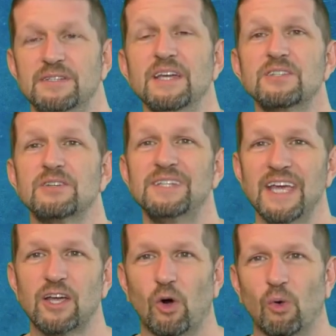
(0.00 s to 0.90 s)
These are
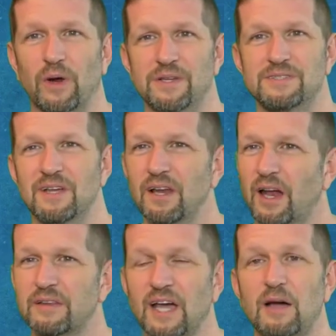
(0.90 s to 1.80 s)
decoys. A
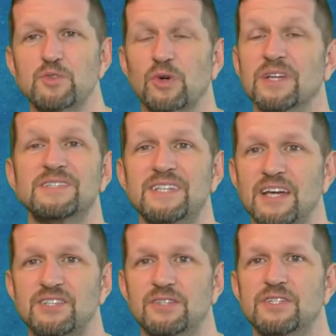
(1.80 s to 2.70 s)
lot of times, or
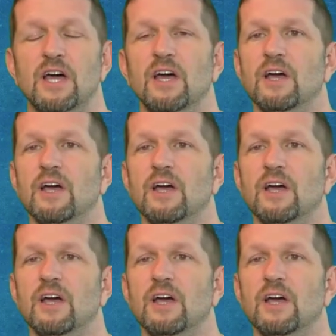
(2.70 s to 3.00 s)
concessions.